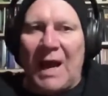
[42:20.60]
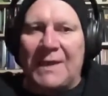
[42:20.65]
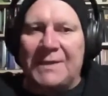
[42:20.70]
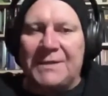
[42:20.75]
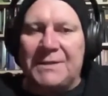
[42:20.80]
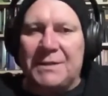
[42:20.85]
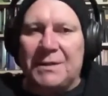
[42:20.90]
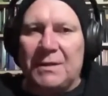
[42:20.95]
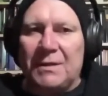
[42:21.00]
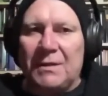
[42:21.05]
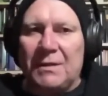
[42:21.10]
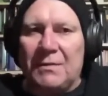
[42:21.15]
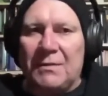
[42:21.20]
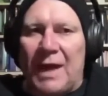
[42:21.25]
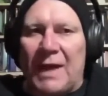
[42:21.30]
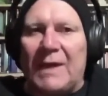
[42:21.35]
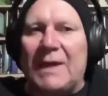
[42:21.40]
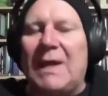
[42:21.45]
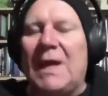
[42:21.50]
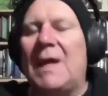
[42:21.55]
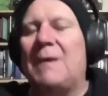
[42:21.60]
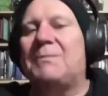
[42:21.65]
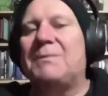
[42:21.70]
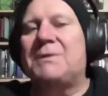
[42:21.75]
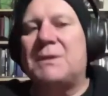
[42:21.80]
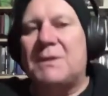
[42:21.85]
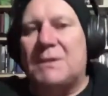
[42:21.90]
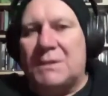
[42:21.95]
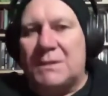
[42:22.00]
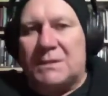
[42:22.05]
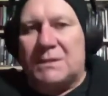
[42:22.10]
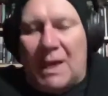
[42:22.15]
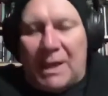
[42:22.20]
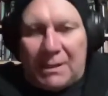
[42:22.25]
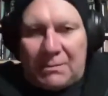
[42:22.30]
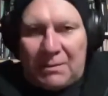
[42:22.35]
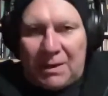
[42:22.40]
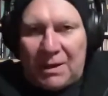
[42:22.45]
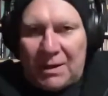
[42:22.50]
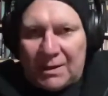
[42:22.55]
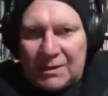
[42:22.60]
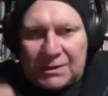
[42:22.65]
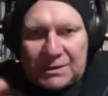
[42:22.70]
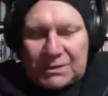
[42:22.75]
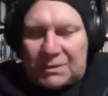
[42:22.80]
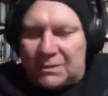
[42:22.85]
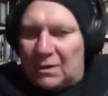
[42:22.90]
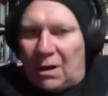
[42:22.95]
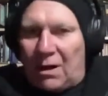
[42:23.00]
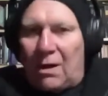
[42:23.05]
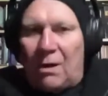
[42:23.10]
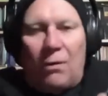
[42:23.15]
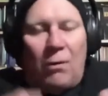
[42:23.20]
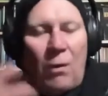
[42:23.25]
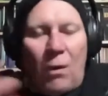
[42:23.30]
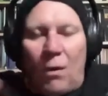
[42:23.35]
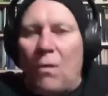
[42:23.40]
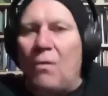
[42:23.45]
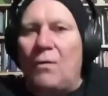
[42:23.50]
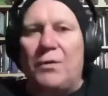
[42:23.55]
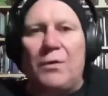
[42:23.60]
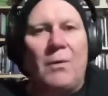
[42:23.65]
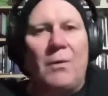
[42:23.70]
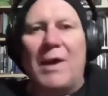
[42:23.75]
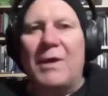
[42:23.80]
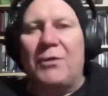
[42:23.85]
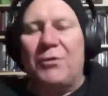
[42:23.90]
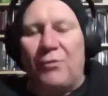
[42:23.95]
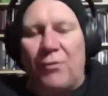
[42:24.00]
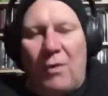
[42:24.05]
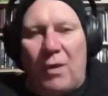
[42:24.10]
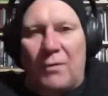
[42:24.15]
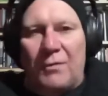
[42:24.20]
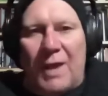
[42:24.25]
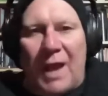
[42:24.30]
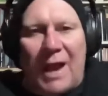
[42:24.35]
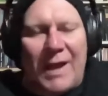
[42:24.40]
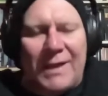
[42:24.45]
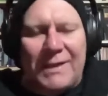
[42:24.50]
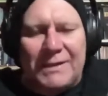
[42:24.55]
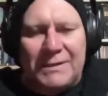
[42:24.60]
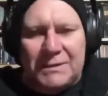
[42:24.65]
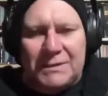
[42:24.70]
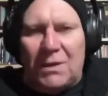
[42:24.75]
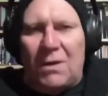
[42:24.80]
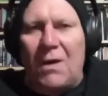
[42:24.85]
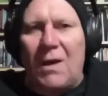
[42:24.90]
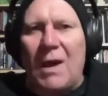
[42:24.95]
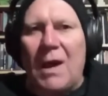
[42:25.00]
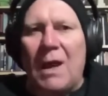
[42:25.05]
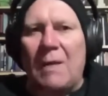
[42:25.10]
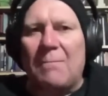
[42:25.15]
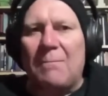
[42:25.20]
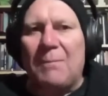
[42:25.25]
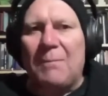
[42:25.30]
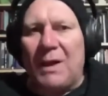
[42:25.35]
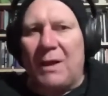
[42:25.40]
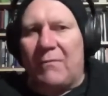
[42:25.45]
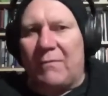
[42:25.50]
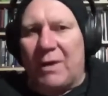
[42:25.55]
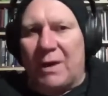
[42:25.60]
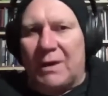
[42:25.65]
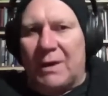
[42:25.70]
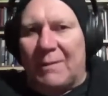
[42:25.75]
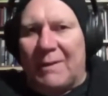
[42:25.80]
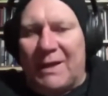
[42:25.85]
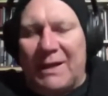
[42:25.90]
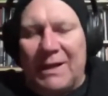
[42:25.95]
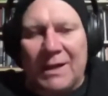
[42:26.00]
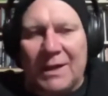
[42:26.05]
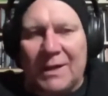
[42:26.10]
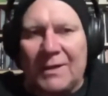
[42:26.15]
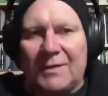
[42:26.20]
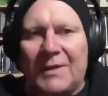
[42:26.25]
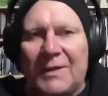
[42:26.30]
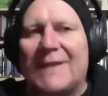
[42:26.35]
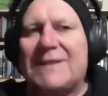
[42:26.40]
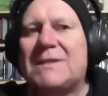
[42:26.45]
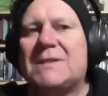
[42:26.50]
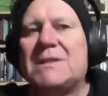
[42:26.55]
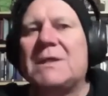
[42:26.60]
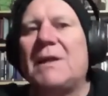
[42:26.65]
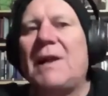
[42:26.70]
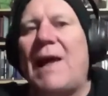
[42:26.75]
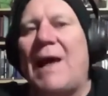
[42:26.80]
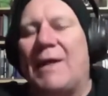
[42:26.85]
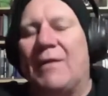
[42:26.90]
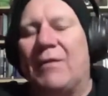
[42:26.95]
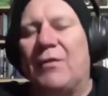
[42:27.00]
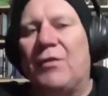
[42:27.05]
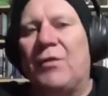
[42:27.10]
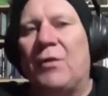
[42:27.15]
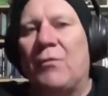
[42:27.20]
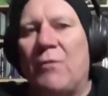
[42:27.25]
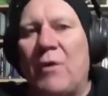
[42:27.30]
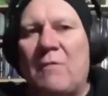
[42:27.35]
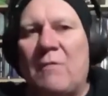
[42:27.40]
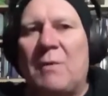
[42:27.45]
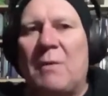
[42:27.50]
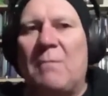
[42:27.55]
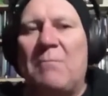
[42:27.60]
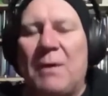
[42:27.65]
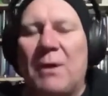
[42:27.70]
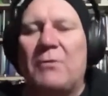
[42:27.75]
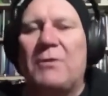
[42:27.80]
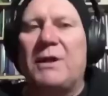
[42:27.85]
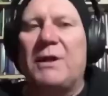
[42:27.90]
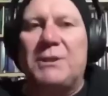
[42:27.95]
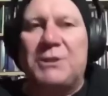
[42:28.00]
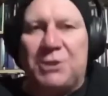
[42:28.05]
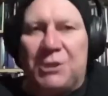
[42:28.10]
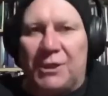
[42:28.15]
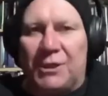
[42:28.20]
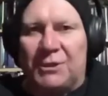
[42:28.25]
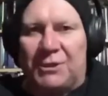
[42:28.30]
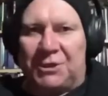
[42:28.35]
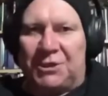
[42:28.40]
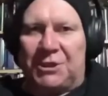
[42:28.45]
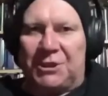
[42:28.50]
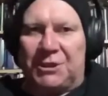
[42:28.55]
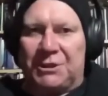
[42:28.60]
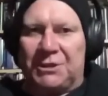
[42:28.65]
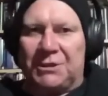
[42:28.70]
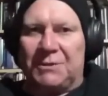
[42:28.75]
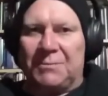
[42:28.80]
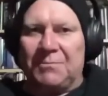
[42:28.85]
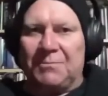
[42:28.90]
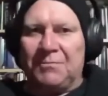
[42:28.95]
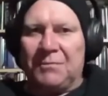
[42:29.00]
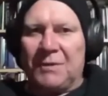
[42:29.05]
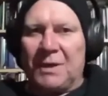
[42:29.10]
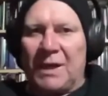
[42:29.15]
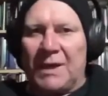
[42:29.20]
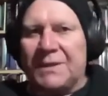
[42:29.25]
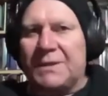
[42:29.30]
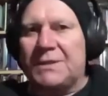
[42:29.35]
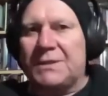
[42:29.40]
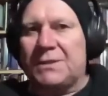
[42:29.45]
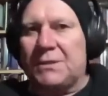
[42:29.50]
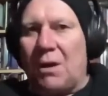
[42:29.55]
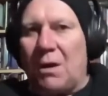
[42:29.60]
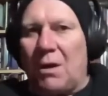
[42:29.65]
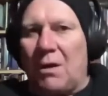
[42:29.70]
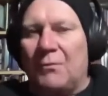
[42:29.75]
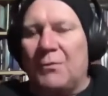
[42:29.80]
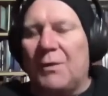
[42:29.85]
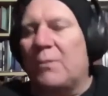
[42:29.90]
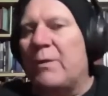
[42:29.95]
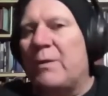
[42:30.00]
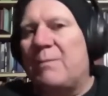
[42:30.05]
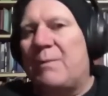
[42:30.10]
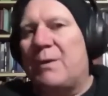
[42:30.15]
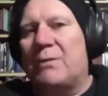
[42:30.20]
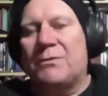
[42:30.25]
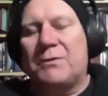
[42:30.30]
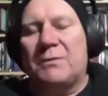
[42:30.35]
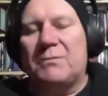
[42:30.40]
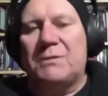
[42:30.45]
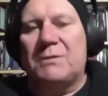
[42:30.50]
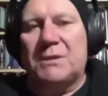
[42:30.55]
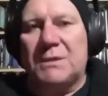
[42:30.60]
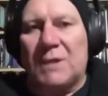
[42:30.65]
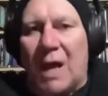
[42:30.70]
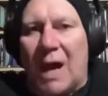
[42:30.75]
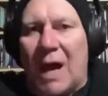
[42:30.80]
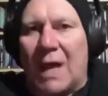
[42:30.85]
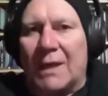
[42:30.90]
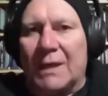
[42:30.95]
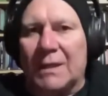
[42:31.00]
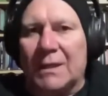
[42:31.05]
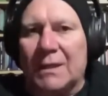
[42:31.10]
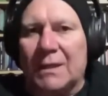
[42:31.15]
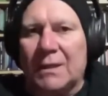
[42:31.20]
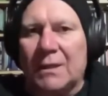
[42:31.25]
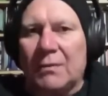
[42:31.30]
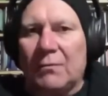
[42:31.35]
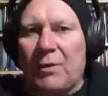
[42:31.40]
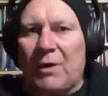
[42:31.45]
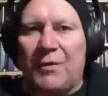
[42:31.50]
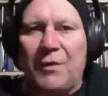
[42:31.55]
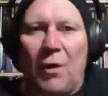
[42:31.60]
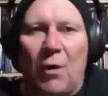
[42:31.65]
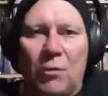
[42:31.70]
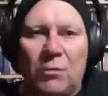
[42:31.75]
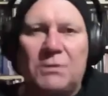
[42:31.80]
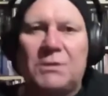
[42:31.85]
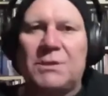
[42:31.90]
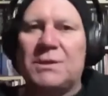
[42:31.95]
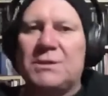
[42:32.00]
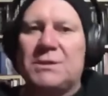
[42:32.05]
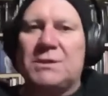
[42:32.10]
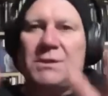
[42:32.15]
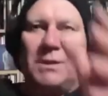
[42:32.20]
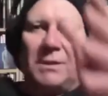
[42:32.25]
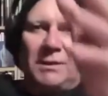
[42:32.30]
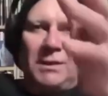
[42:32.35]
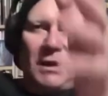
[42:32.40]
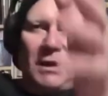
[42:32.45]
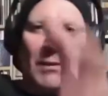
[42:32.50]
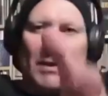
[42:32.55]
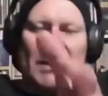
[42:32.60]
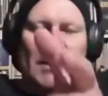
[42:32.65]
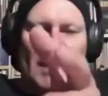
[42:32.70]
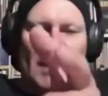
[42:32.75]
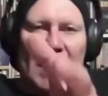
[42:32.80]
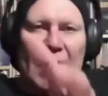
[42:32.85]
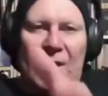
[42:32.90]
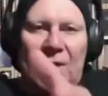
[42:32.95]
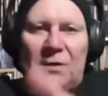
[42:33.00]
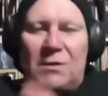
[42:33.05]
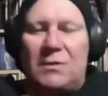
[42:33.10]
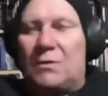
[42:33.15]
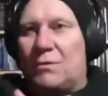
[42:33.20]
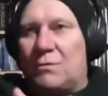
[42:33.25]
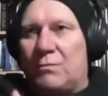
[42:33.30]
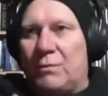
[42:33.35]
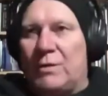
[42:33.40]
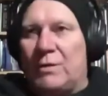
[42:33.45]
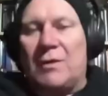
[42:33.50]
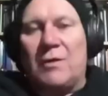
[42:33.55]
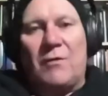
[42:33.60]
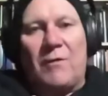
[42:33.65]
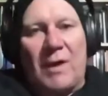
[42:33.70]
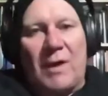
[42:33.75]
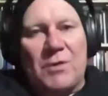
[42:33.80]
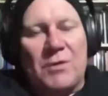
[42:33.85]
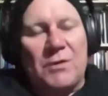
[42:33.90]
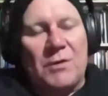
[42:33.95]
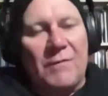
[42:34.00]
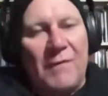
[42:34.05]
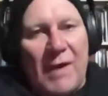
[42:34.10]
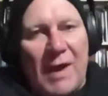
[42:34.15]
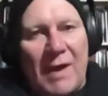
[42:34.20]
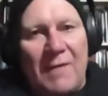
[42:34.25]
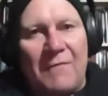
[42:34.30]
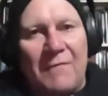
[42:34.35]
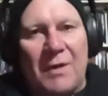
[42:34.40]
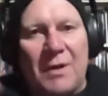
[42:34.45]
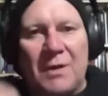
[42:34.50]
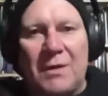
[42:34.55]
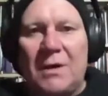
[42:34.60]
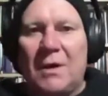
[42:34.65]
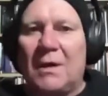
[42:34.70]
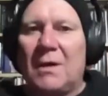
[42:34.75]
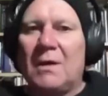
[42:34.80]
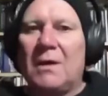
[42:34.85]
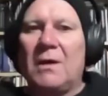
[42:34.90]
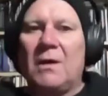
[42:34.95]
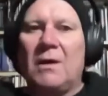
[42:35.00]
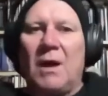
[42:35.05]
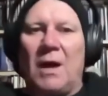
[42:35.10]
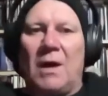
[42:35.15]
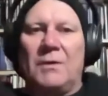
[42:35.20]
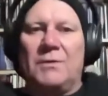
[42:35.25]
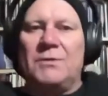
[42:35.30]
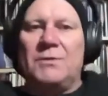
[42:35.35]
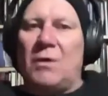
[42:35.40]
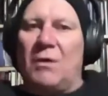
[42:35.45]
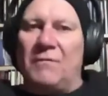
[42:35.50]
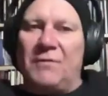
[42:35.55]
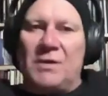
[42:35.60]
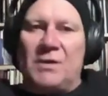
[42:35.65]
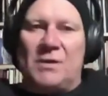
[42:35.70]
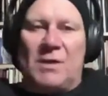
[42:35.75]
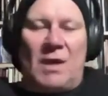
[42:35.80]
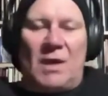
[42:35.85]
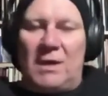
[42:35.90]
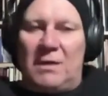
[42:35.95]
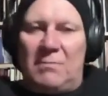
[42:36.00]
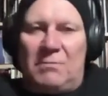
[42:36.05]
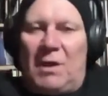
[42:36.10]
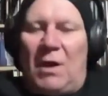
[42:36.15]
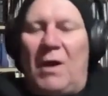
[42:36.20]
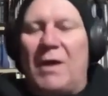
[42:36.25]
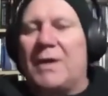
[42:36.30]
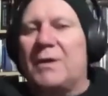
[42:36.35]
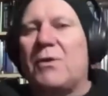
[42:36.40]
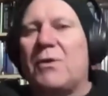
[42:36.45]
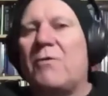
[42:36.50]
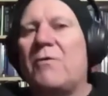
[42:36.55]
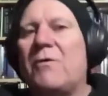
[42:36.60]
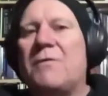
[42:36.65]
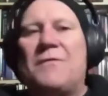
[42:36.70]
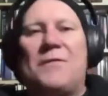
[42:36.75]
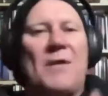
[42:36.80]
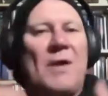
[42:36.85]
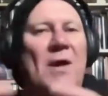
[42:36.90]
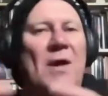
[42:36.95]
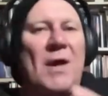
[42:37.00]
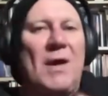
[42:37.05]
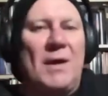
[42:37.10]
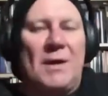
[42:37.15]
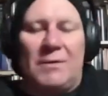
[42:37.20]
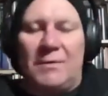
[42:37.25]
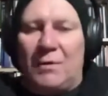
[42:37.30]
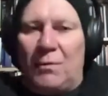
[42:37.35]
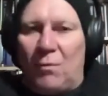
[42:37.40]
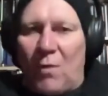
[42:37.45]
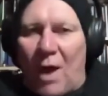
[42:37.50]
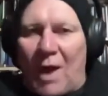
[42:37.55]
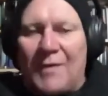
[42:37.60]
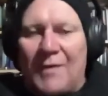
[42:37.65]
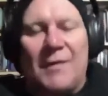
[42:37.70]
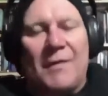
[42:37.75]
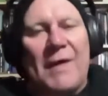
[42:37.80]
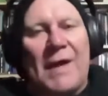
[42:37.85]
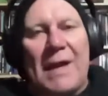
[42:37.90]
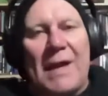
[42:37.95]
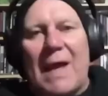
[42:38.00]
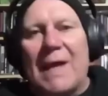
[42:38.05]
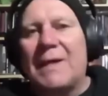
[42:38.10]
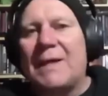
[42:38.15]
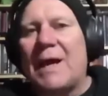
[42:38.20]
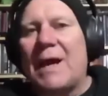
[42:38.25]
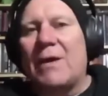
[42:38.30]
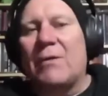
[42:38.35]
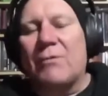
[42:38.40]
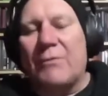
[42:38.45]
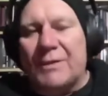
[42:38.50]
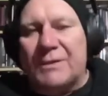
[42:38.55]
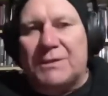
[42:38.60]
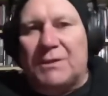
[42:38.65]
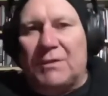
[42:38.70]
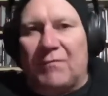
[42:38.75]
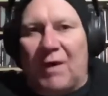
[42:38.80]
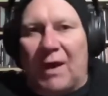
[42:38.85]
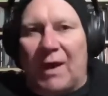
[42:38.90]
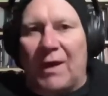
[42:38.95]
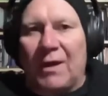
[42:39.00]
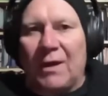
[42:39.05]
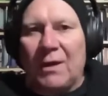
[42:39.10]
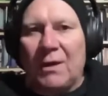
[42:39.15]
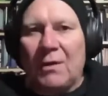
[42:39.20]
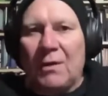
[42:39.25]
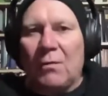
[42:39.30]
And they kept to the same style all the way through that entire period. I mean, that's the length that we've been building churches in the style that we build them today, with altars, in the east, in the direction of heaven, and obviously the iconography and the way that they're laid out and the rest of it.